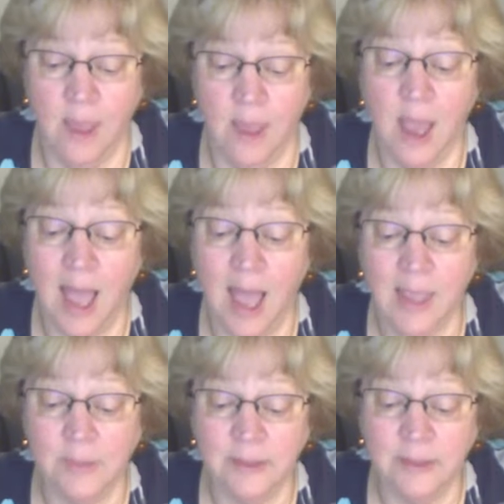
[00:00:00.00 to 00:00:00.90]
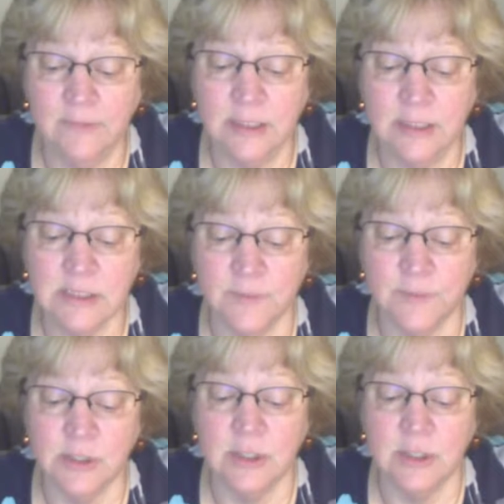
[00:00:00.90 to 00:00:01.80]
I am a living
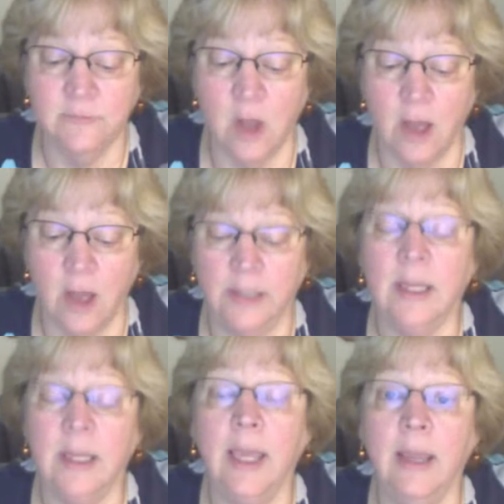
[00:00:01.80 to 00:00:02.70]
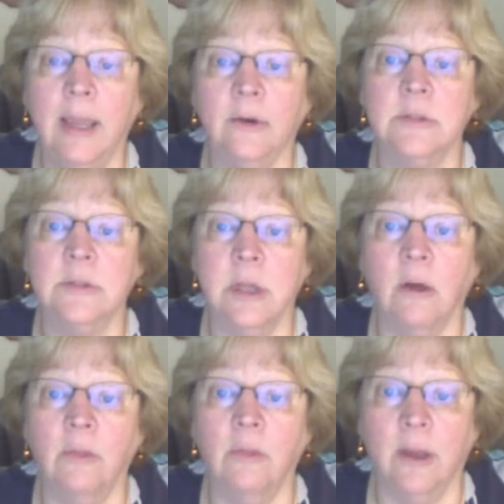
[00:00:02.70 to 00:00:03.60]
expression of God, heir to all
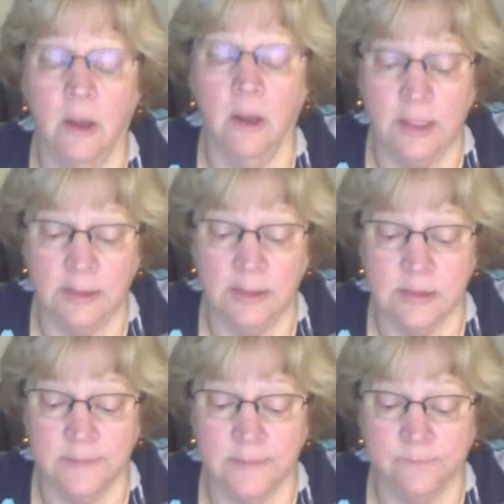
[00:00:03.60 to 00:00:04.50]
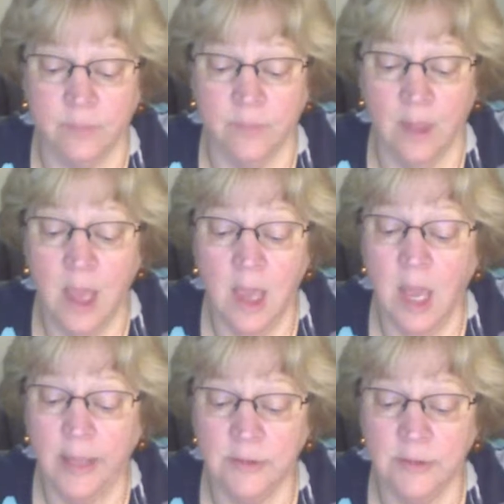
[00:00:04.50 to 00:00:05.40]
that God is. I
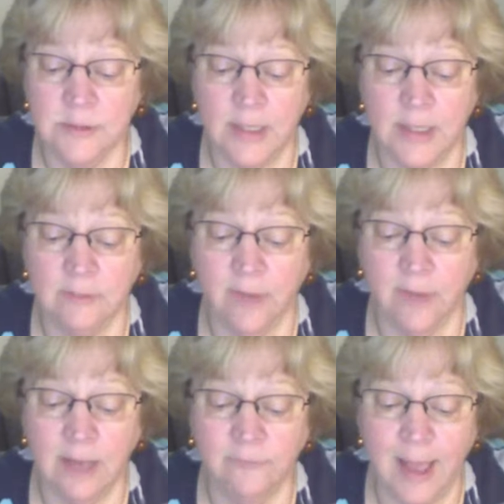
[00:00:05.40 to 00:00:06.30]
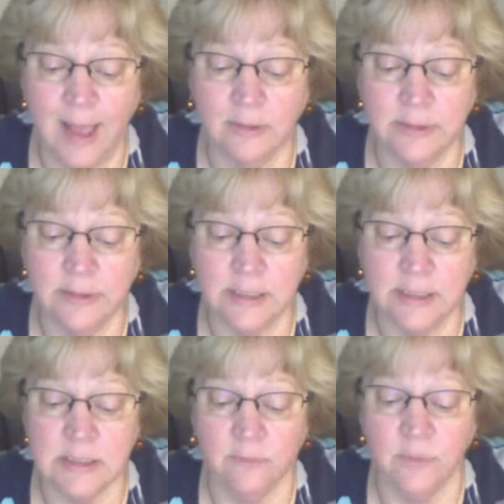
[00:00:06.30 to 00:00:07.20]
use my divine faculties
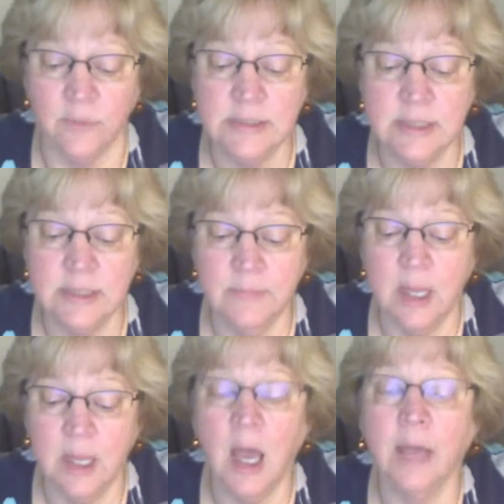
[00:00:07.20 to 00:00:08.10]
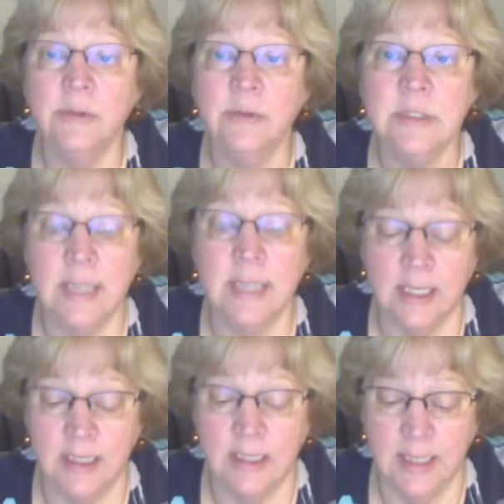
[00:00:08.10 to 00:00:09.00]
of wisdom,
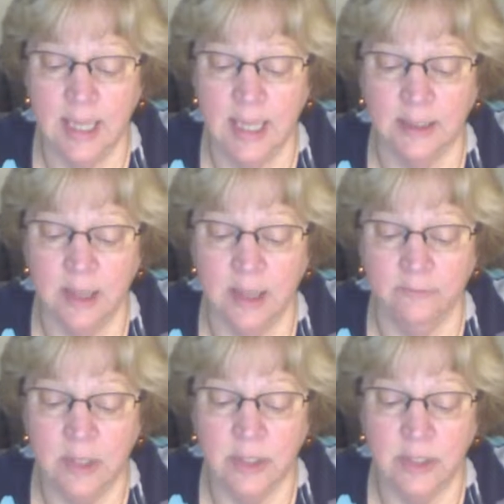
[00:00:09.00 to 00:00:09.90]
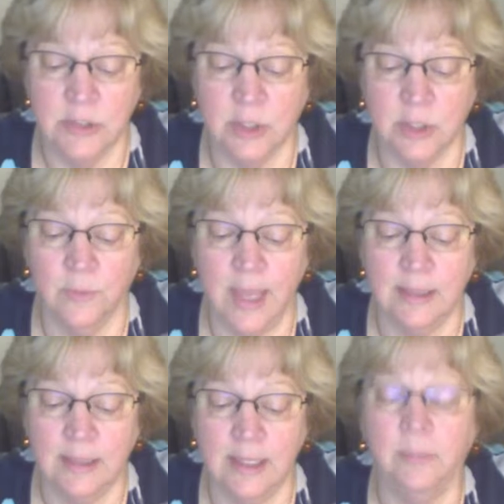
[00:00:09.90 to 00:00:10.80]
understanding, and love to create
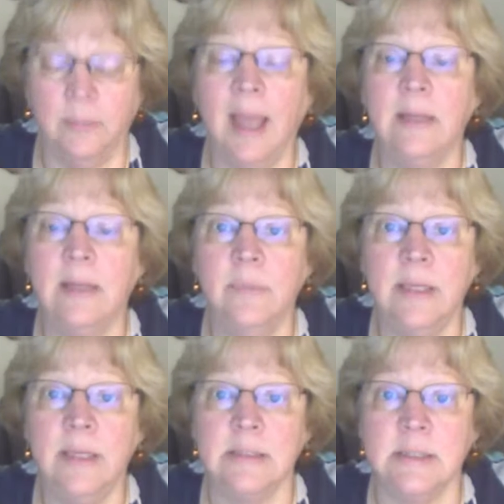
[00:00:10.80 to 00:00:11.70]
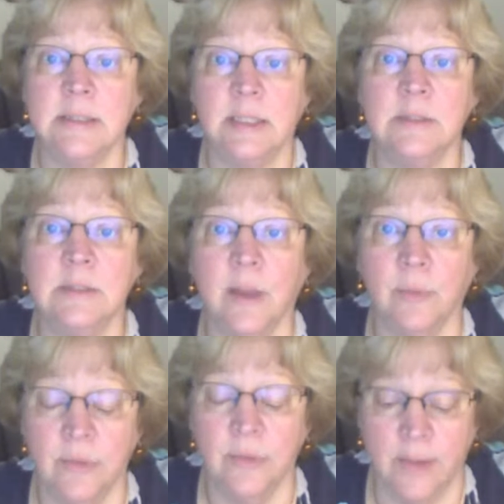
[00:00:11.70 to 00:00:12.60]
the abiding peace that is my
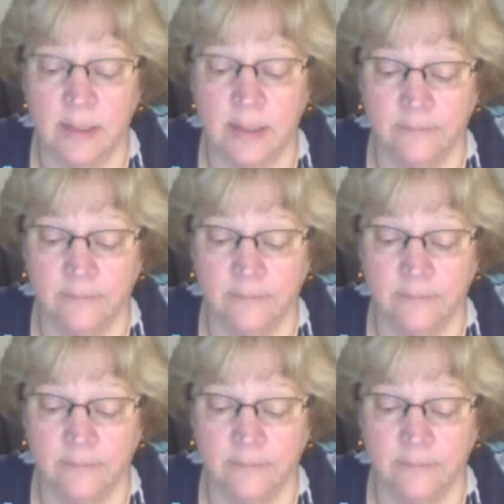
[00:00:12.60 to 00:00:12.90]
birthright.